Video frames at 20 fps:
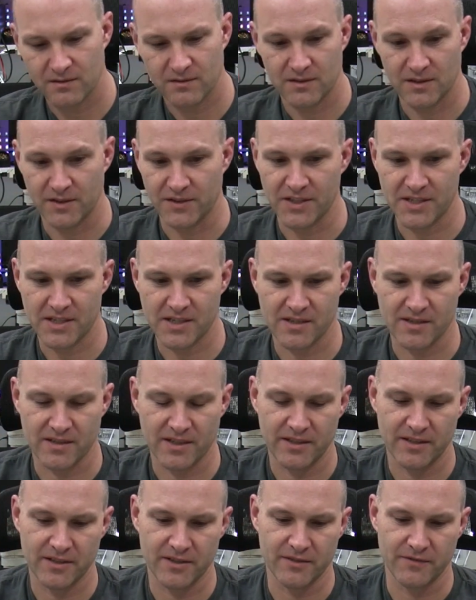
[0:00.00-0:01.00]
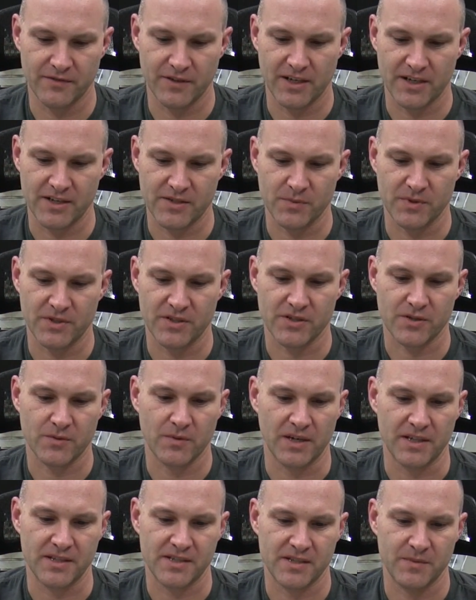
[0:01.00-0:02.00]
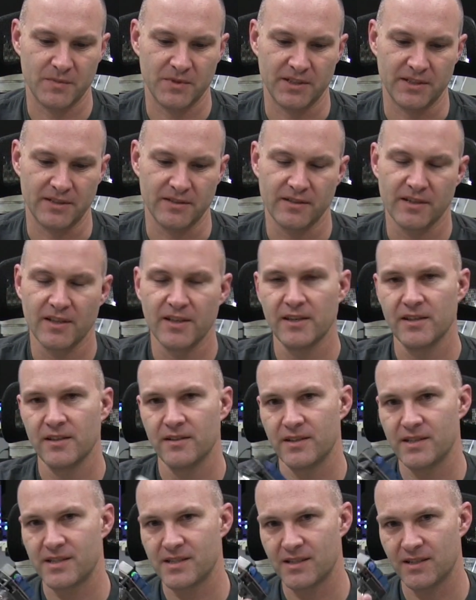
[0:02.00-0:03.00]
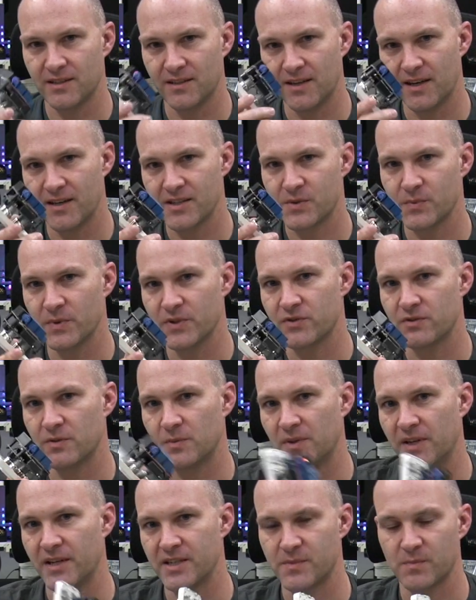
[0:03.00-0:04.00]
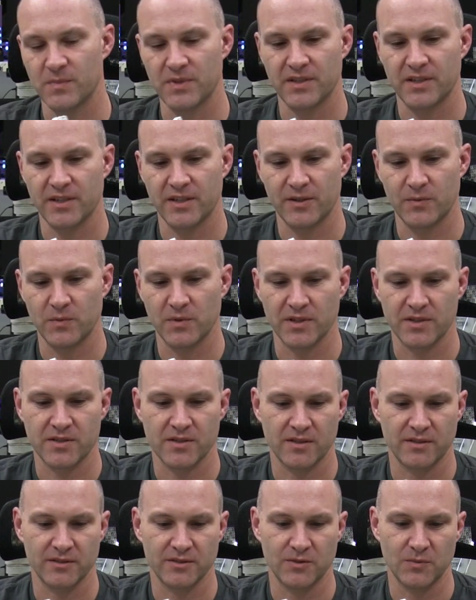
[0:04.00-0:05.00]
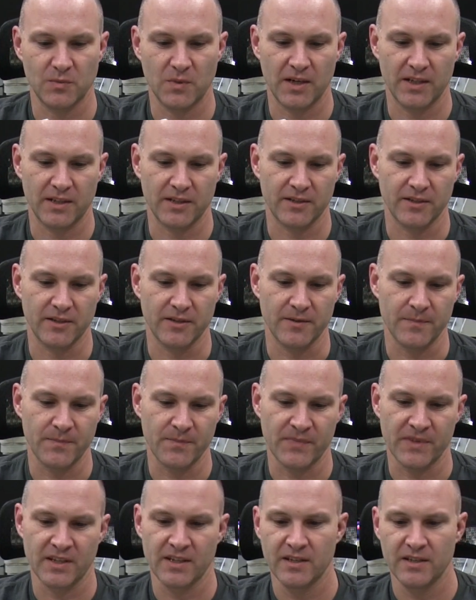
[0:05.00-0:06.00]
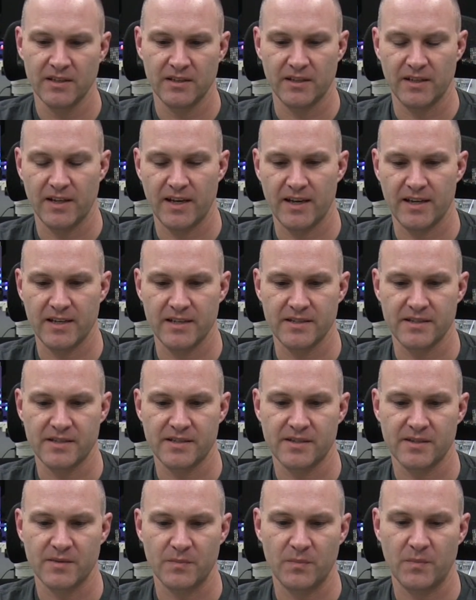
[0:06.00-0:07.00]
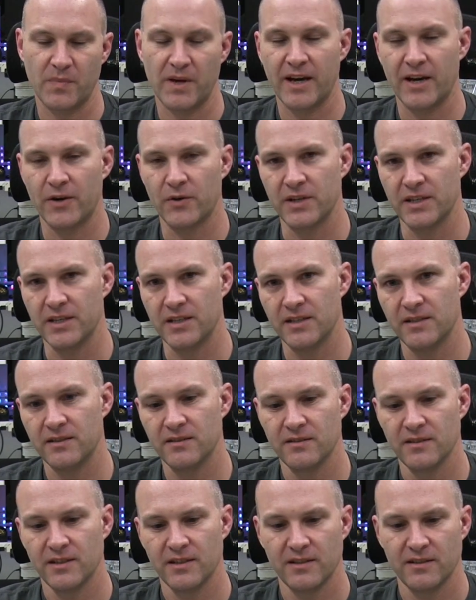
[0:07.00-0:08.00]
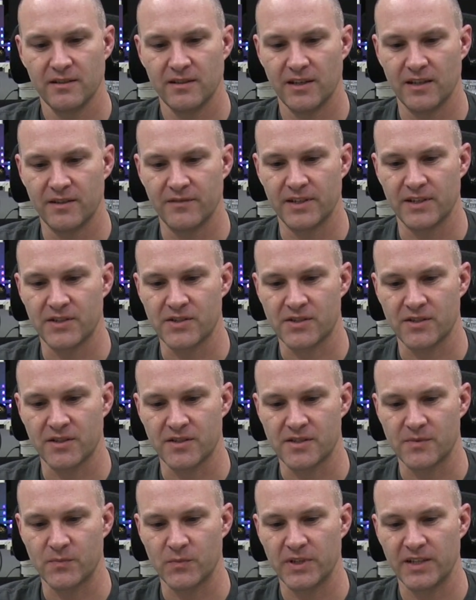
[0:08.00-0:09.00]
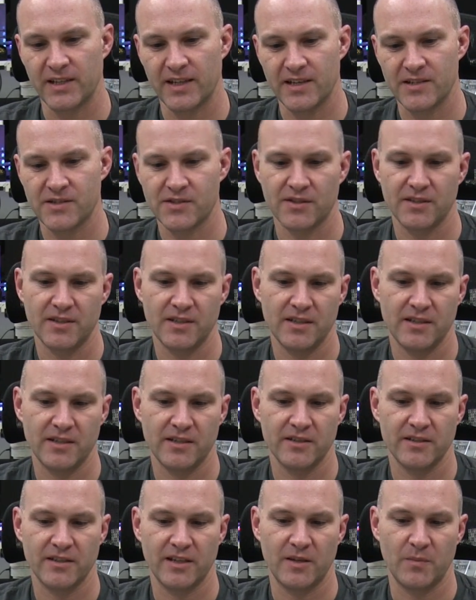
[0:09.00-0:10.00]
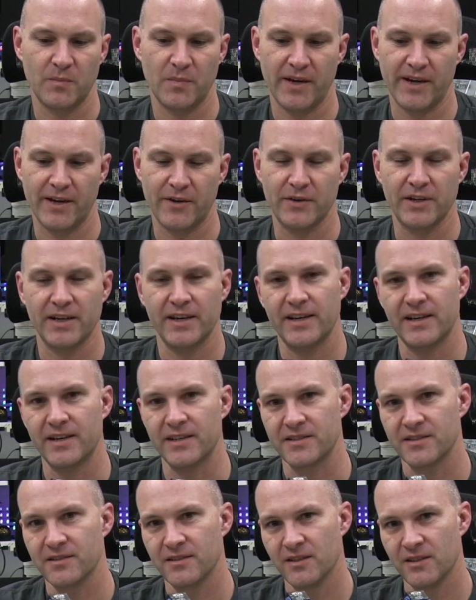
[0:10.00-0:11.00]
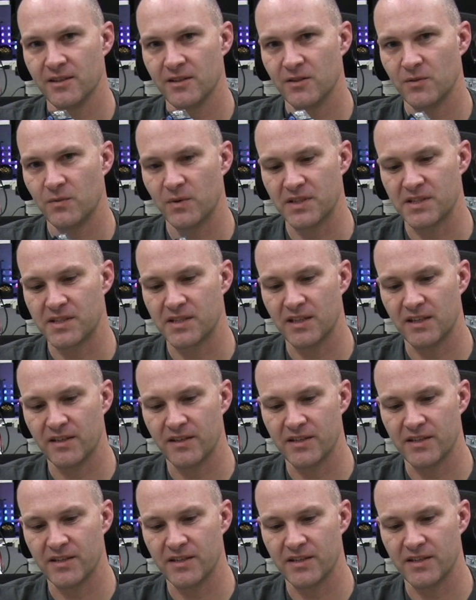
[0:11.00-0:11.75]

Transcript: Now, this is another device which is quite similar. This is a light switch replacement that I worked on a little while ago. It has power in, and then it's got some relays on here and power out. Once again,